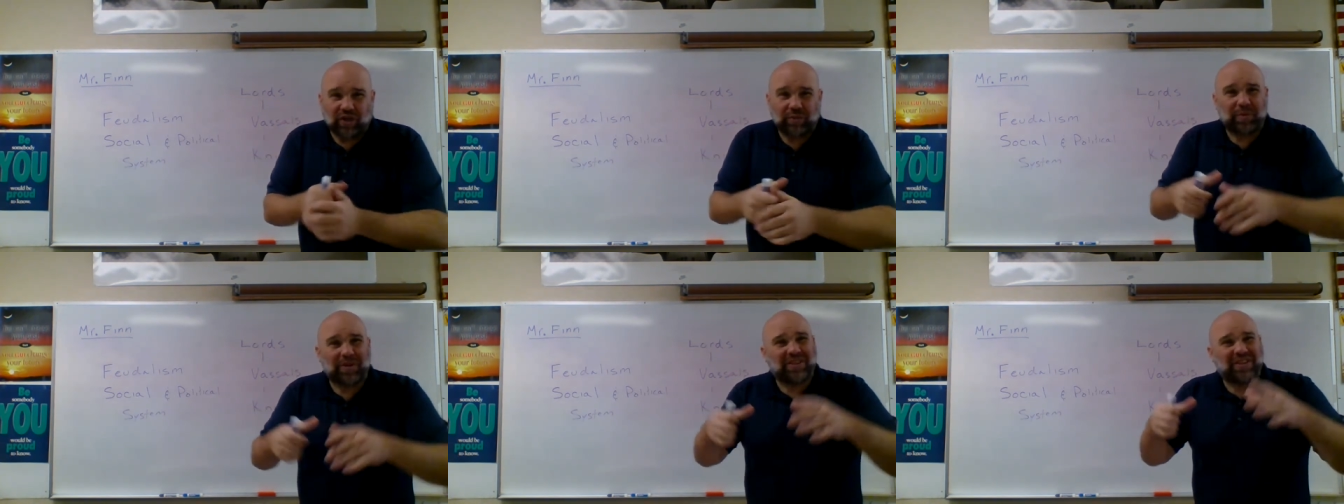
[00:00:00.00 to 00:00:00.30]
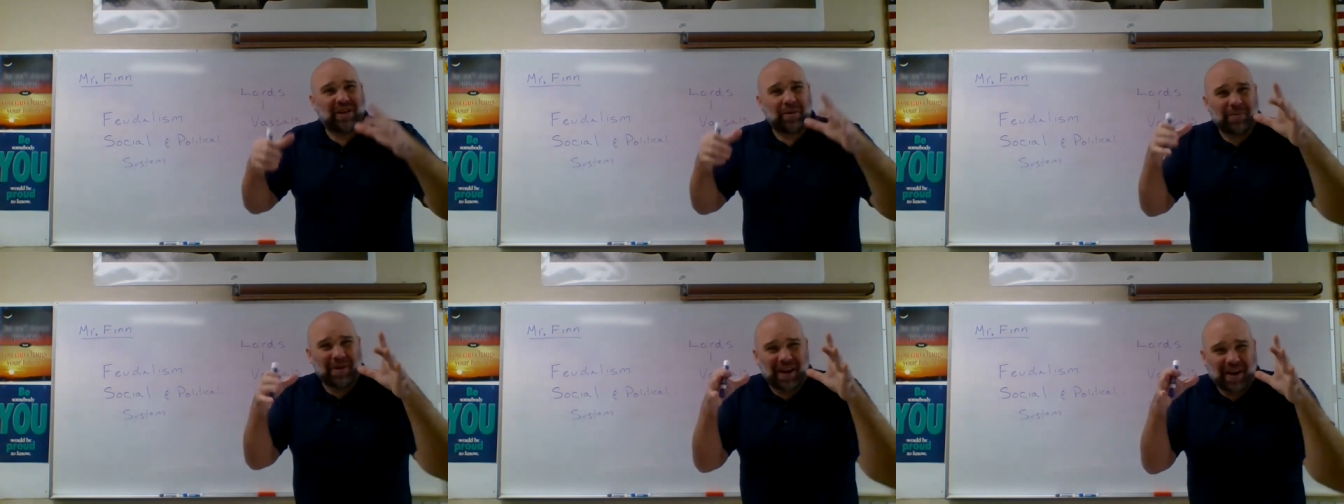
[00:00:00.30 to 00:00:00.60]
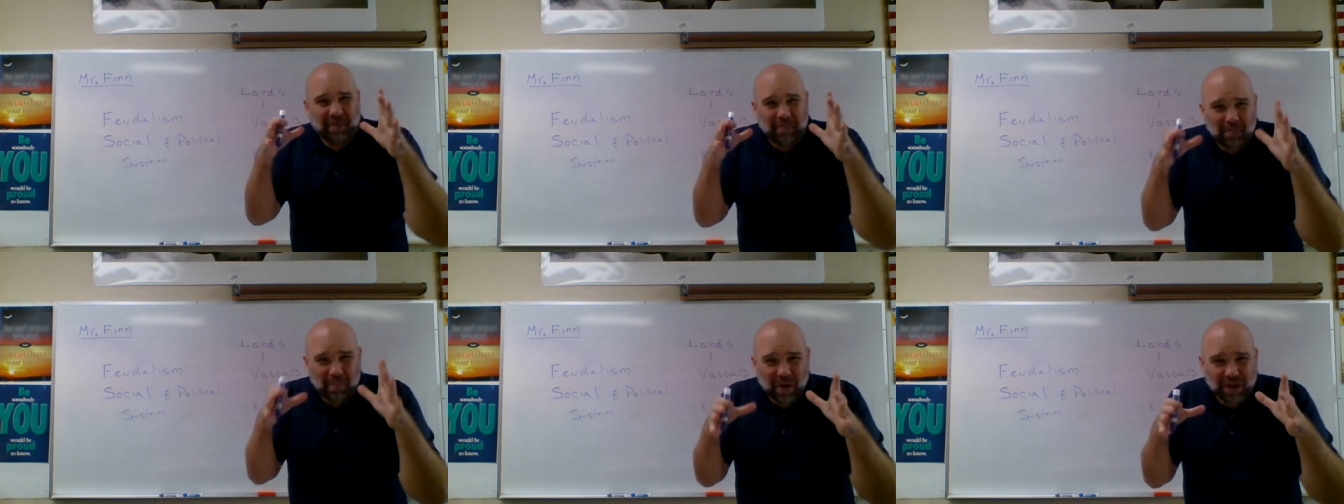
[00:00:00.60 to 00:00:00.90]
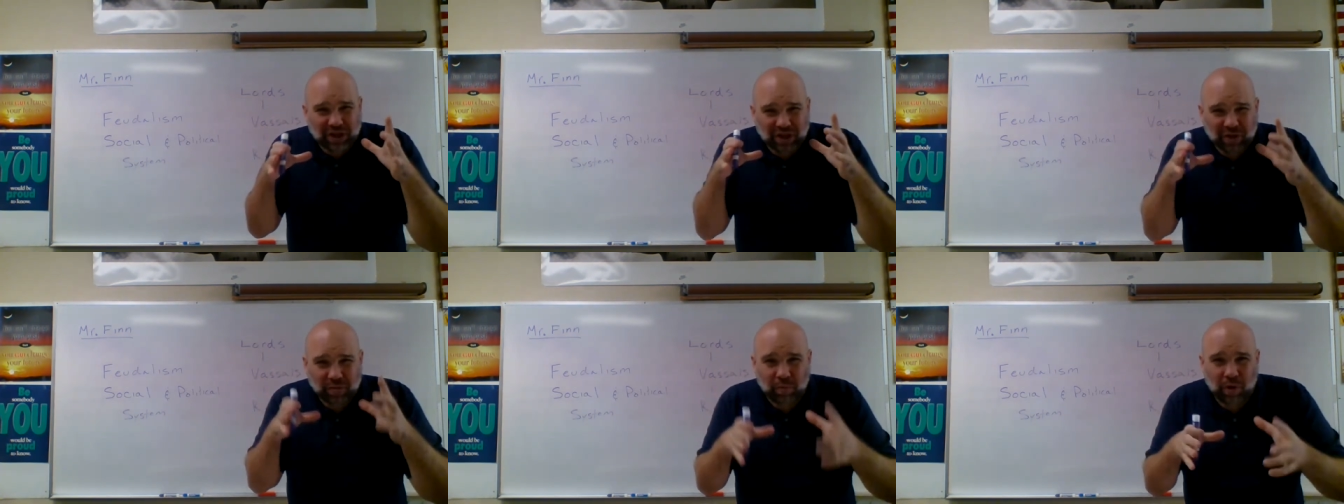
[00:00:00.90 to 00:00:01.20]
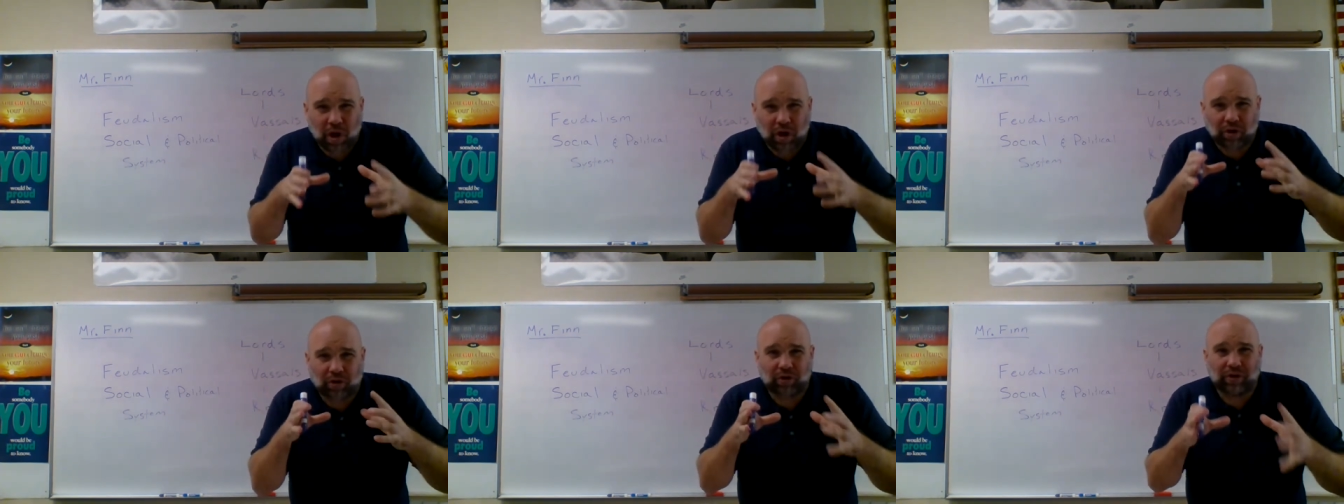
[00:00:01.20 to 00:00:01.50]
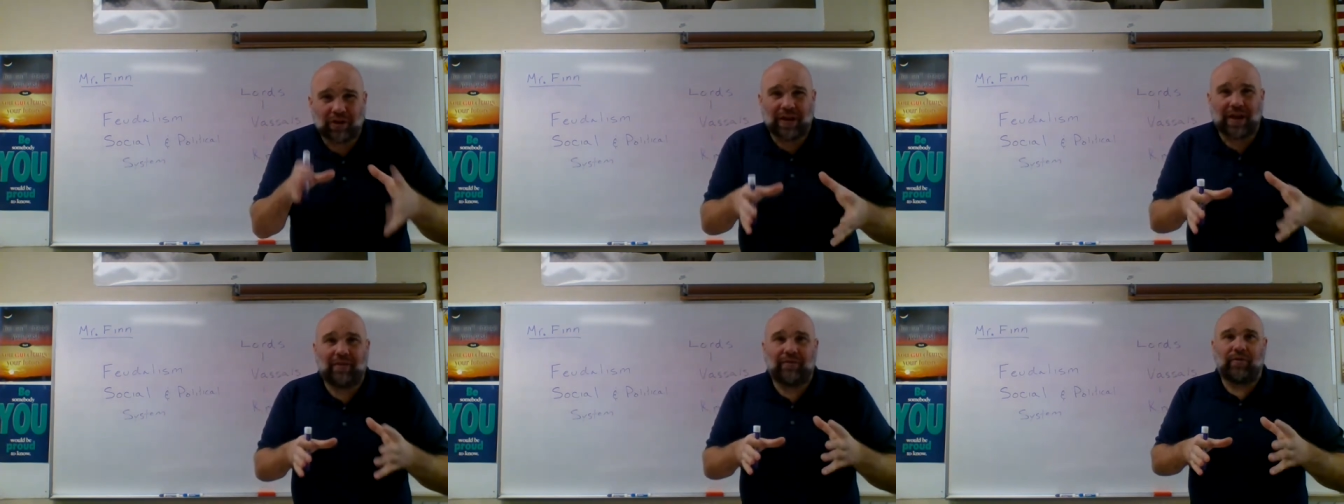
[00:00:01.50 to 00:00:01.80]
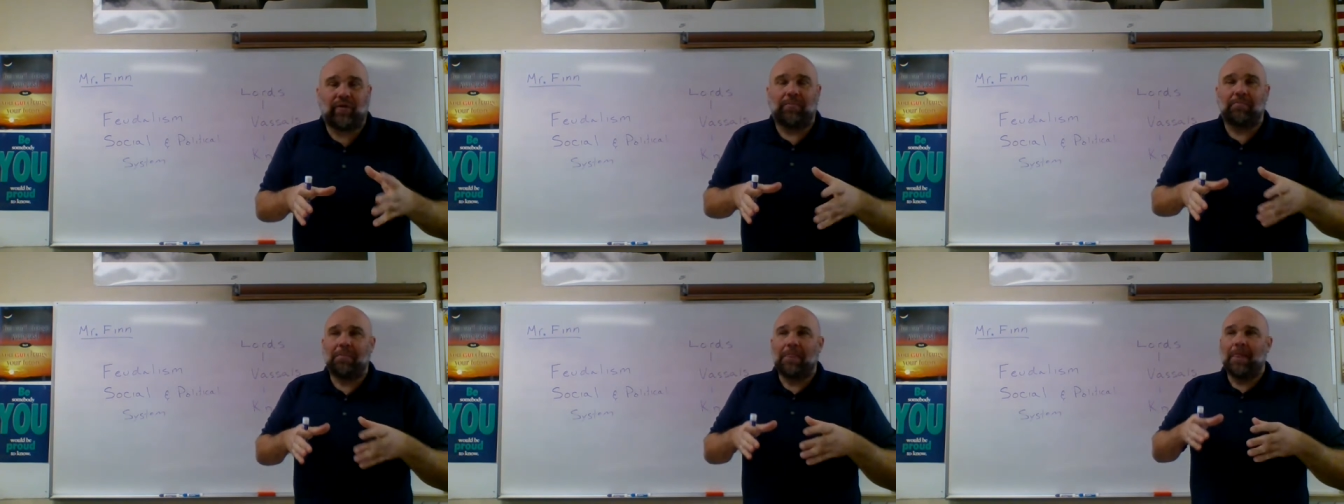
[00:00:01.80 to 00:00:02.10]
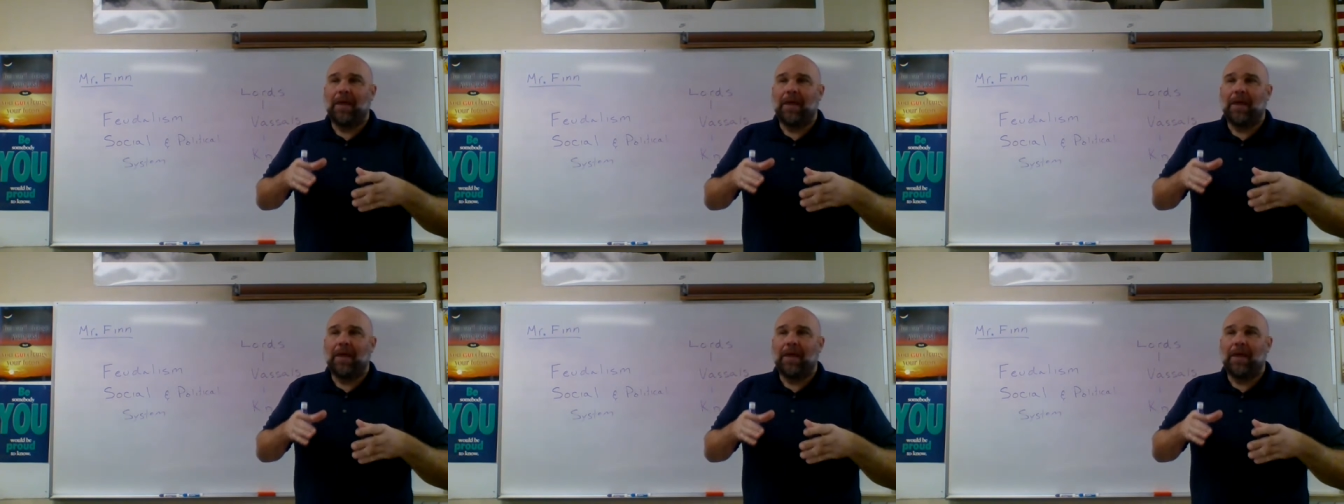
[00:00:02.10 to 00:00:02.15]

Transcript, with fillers: but it's going to be on a much smaller level.